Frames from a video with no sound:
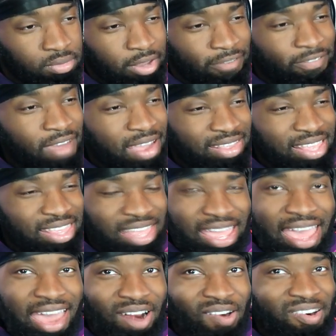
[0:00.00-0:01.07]
The fact that they
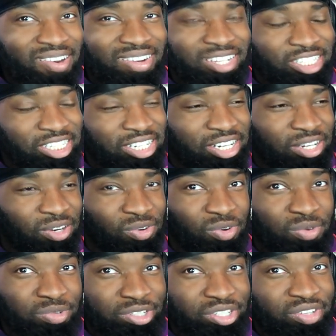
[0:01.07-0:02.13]
had all this shit in the
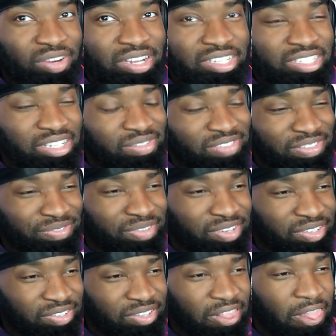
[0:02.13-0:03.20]
room is crazy to me, bro.